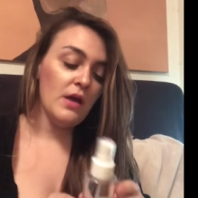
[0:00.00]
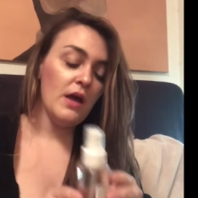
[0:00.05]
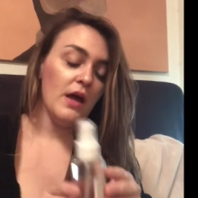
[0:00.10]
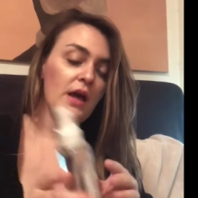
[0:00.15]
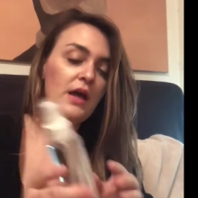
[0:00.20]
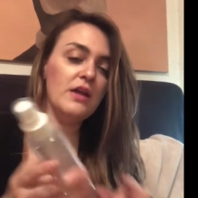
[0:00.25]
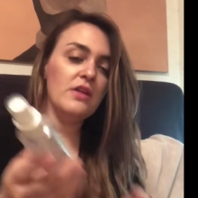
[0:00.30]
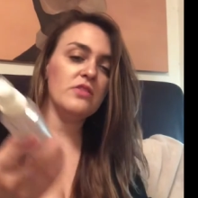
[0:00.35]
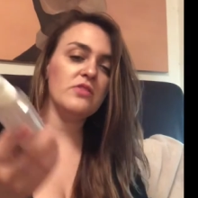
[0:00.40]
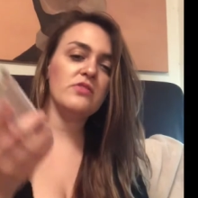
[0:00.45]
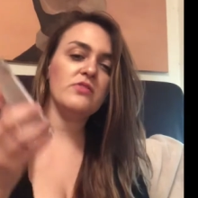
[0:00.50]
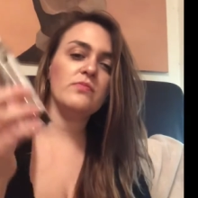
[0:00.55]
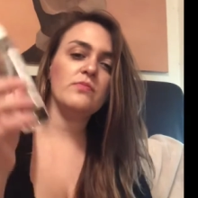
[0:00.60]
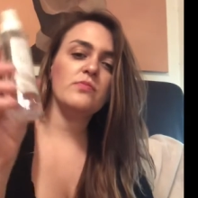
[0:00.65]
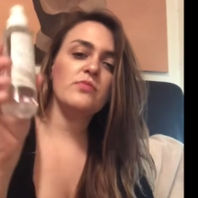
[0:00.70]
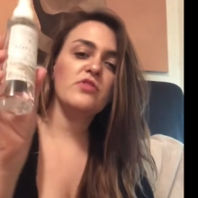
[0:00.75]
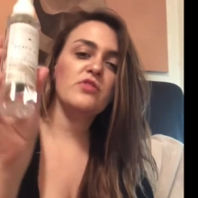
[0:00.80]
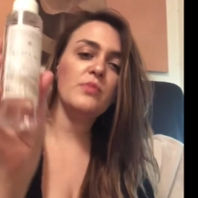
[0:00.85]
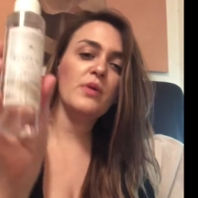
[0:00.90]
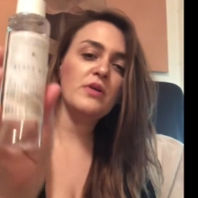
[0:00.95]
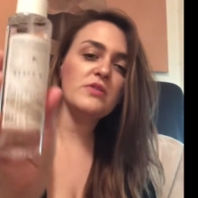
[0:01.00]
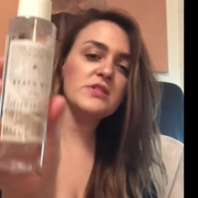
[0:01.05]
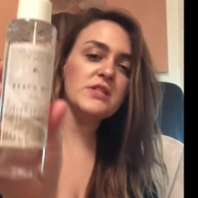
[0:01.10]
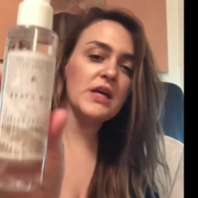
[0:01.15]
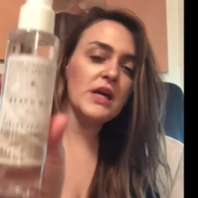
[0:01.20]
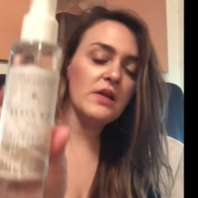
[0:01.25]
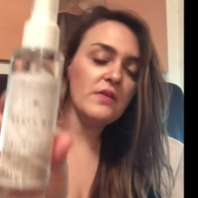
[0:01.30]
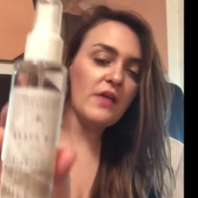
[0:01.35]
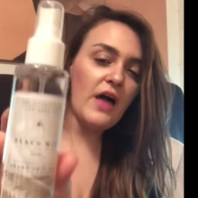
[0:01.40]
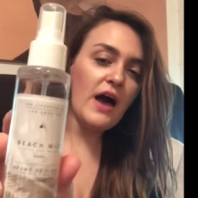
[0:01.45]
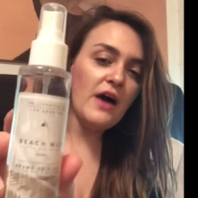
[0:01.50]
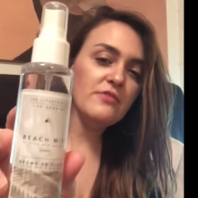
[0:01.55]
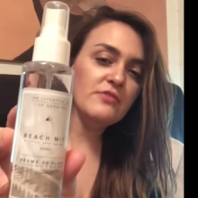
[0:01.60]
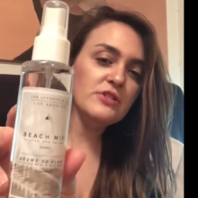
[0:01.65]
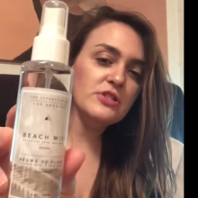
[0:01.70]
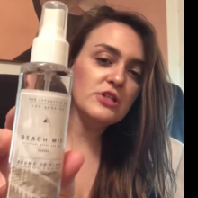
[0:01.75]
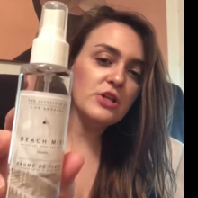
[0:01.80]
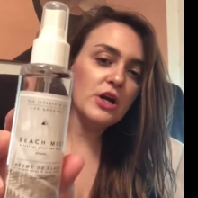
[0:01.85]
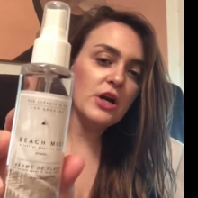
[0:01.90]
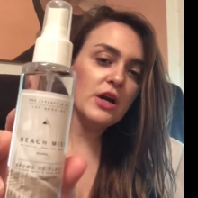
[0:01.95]
And it smells like
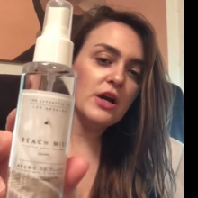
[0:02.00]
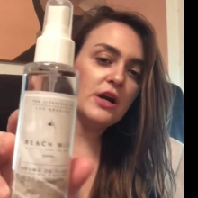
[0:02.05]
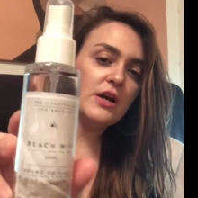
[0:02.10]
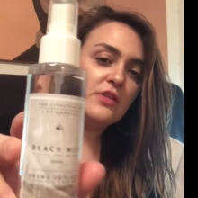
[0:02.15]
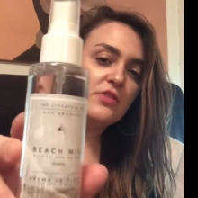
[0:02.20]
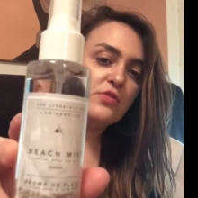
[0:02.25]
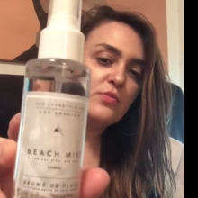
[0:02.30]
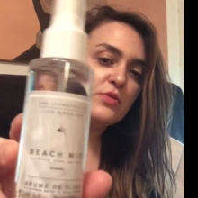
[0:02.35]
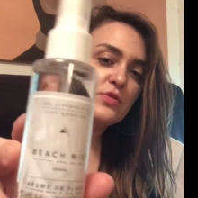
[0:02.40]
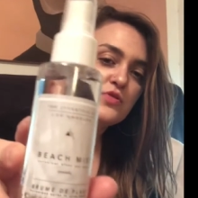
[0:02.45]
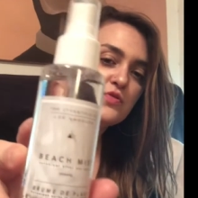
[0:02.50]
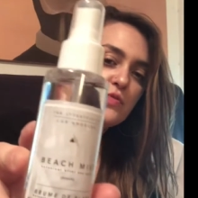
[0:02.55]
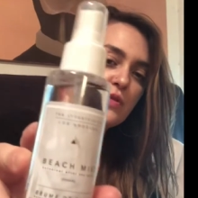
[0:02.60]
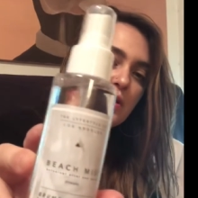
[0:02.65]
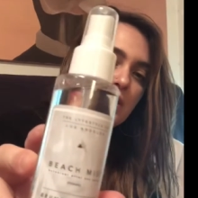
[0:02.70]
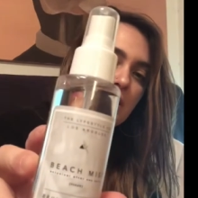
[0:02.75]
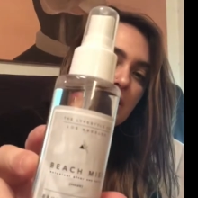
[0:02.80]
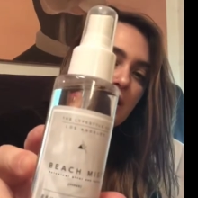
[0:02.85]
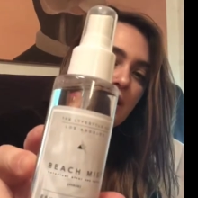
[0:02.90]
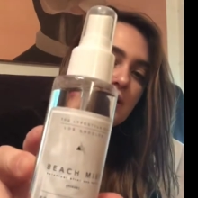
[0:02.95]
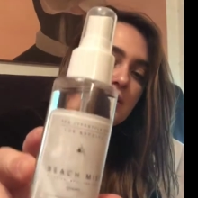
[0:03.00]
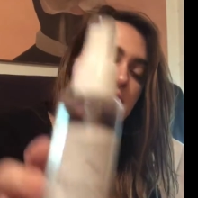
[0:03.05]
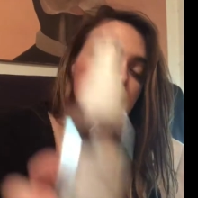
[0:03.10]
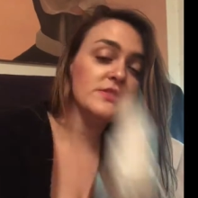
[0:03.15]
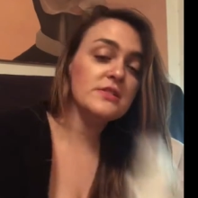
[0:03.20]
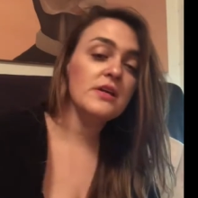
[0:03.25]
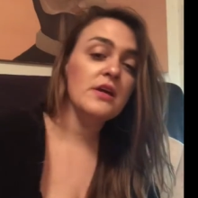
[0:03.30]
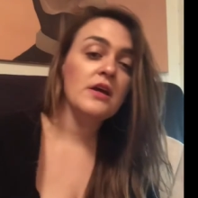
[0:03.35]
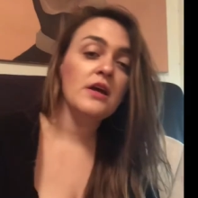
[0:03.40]
lavender. It smells really nice.